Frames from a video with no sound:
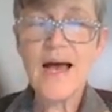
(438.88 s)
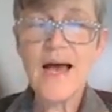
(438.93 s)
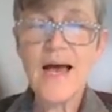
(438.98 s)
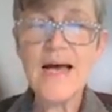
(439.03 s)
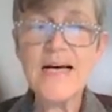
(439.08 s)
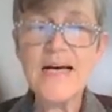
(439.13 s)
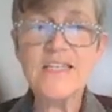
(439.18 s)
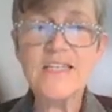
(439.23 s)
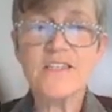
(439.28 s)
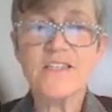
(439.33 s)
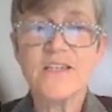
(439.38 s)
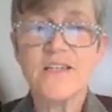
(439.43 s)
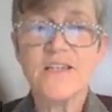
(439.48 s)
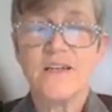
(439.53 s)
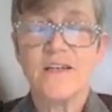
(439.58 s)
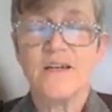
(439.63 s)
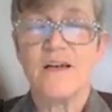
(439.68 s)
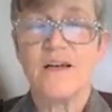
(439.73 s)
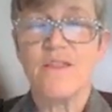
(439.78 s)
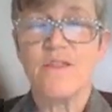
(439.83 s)
And
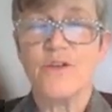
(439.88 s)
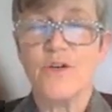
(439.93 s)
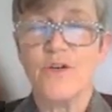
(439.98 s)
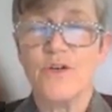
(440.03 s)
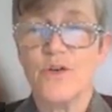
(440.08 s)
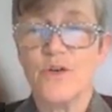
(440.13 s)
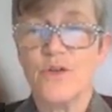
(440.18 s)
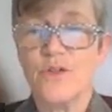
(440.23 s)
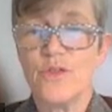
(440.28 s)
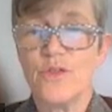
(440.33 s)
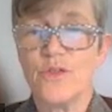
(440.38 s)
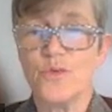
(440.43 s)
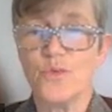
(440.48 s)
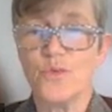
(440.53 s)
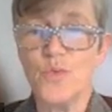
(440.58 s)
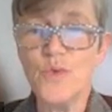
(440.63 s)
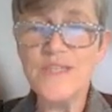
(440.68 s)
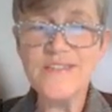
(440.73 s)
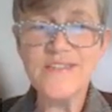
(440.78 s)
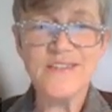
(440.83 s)
the, the
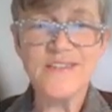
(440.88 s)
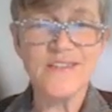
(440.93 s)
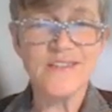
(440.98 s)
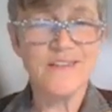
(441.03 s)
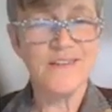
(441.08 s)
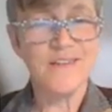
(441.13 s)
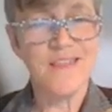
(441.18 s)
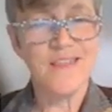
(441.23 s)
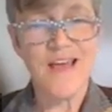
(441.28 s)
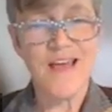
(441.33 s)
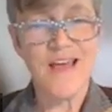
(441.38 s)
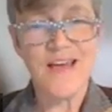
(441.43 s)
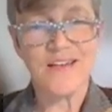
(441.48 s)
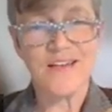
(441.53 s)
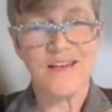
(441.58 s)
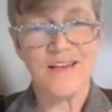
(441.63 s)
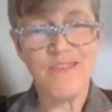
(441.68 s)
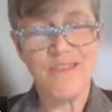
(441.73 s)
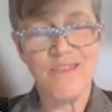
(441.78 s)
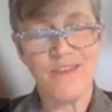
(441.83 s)
reason that
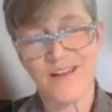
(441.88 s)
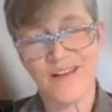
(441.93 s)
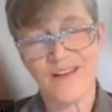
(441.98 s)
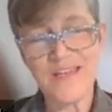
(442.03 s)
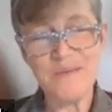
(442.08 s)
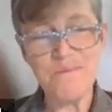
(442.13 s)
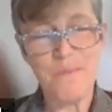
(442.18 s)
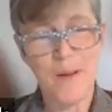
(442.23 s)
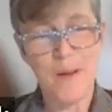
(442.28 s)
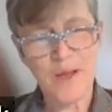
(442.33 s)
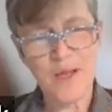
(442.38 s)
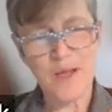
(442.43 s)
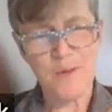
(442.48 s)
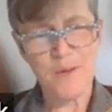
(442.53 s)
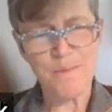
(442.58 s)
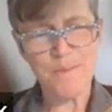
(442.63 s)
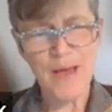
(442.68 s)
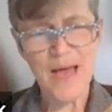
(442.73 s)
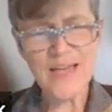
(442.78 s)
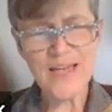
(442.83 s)
I think I keep back, coming
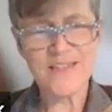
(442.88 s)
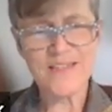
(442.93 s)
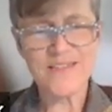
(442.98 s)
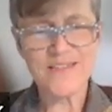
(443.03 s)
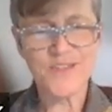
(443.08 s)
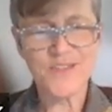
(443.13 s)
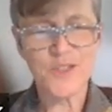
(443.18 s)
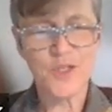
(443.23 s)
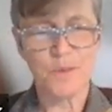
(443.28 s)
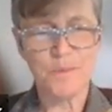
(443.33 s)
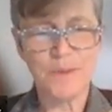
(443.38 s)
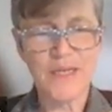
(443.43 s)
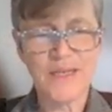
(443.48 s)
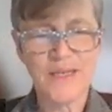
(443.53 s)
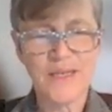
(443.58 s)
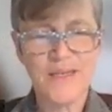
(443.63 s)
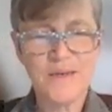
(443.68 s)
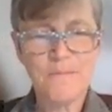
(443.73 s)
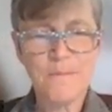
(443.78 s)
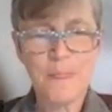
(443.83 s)
back to this
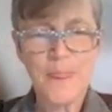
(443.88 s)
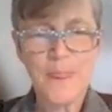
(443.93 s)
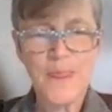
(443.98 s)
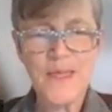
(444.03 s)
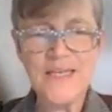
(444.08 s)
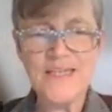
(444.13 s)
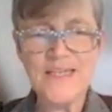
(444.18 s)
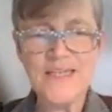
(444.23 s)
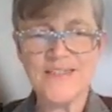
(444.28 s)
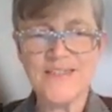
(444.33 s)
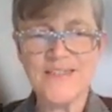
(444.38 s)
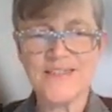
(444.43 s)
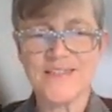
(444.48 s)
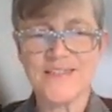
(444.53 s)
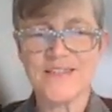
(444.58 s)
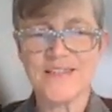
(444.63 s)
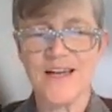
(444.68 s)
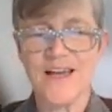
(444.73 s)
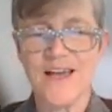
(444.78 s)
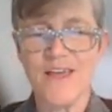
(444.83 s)
topic
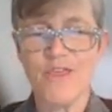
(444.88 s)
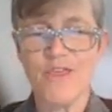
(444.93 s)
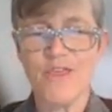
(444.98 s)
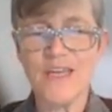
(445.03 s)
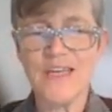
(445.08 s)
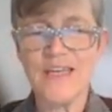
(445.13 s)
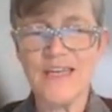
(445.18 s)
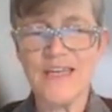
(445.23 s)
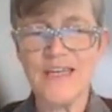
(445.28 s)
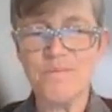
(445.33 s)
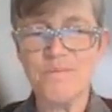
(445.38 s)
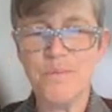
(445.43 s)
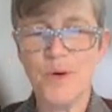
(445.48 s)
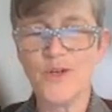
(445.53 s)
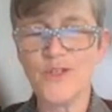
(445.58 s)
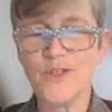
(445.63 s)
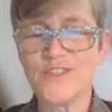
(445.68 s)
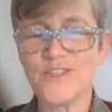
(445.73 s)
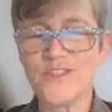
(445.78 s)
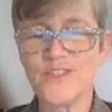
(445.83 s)
is I think it
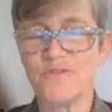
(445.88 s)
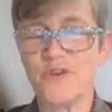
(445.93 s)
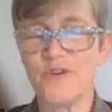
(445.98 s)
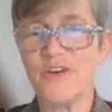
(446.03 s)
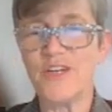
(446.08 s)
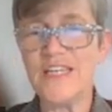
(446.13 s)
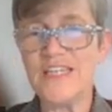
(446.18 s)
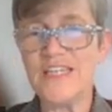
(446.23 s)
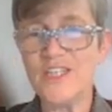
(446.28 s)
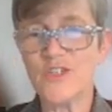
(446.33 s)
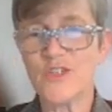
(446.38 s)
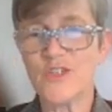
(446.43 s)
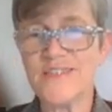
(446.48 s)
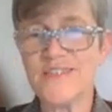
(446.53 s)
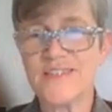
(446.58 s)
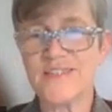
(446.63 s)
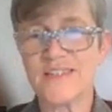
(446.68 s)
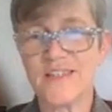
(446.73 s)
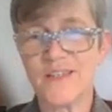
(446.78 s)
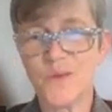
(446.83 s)
poses very
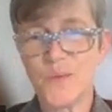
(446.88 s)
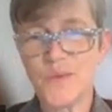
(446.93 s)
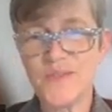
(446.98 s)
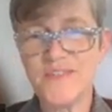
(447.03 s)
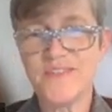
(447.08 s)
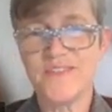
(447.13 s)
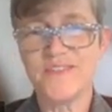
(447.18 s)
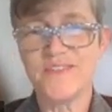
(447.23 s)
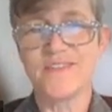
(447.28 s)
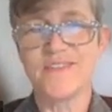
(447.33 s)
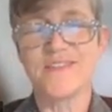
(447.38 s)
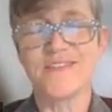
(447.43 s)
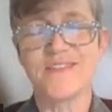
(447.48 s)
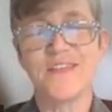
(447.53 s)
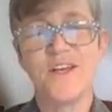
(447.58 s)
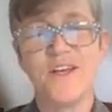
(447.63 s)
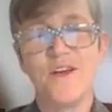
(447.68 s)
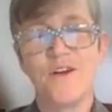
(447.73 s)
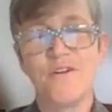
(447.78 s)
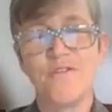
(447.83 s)
interesting questions
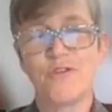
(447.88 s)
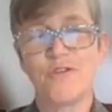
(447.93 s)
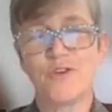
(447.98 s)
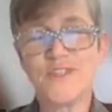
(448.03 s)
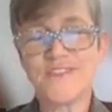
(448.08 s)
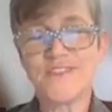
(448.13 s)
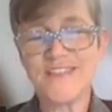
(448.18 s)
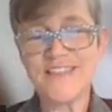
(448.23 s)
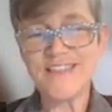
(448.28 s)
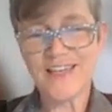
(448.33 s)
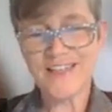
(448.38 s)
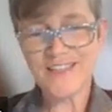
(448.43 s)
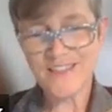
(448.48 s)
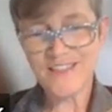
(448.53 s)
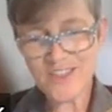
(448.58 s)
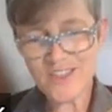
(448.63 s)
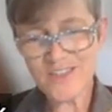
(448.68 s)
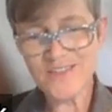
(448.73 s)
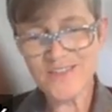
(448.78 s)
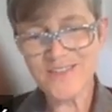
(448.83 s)
for
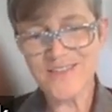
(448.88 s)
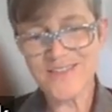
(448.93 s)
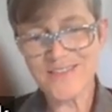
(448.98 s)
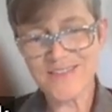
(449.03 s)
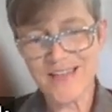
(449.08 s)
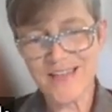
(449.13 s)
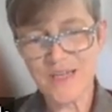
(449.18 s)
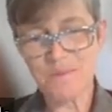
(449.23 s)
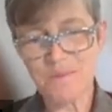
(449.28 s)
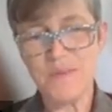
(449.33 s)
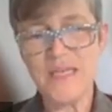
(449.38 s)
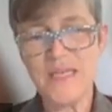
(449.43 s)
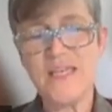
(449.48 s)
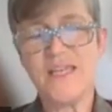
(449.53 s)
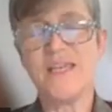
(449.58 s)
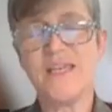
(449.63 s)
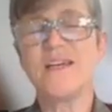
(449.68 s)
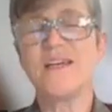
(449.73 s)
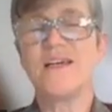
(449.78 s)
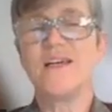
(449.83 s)
syntacticians like
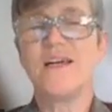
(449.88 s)
me.